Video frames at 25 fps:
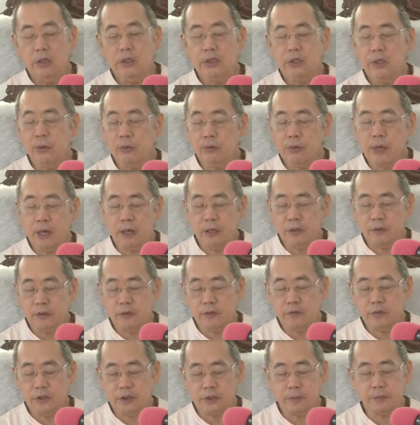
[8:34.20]
So
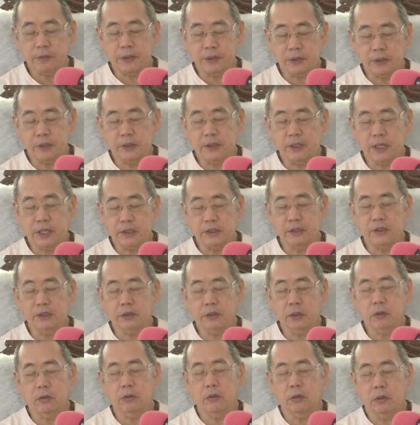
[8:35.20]
relatively speaking, that's
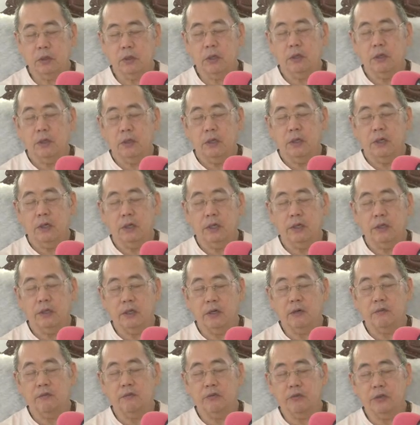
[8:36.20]
so, and
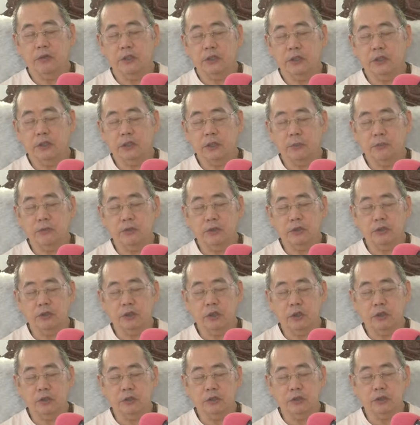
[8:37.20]
therefore the scriptures
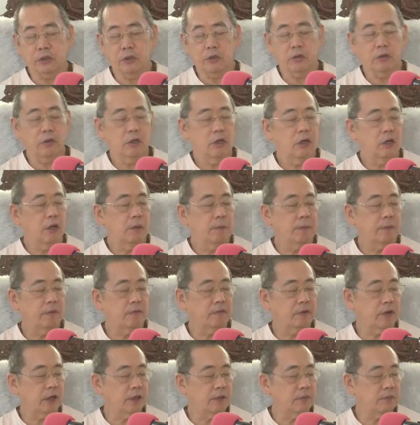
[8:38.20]
also
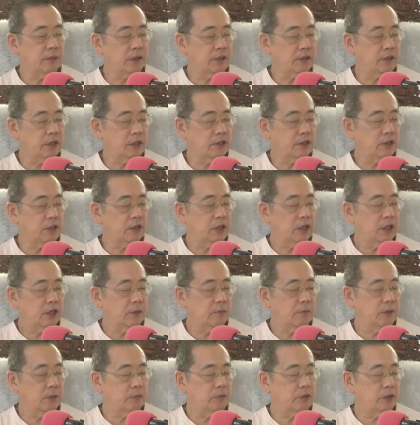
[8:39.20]
provide methods
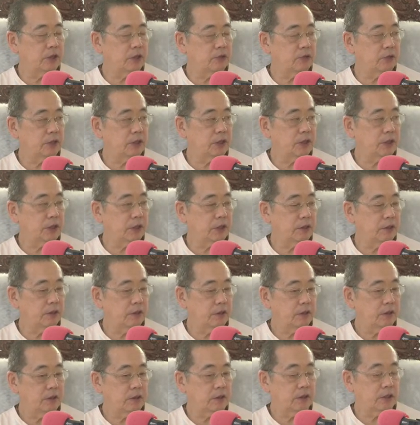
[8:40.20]
by which we can
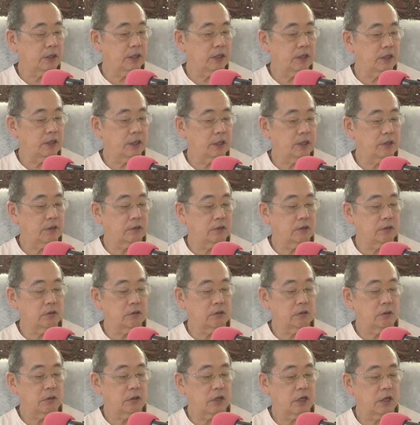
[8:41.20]
get our
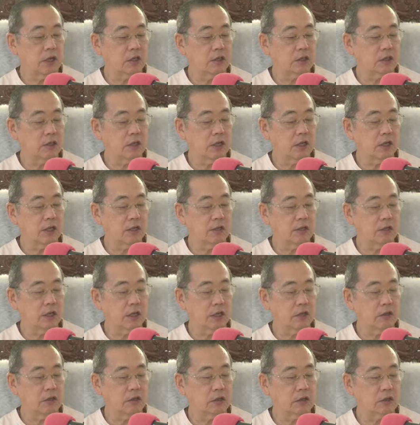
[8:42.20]
artha and
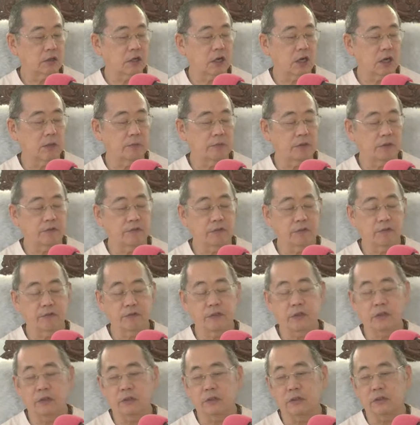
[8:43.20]
our kama
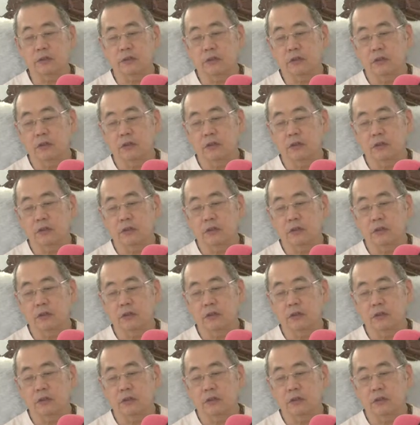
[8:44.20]
fulfilled.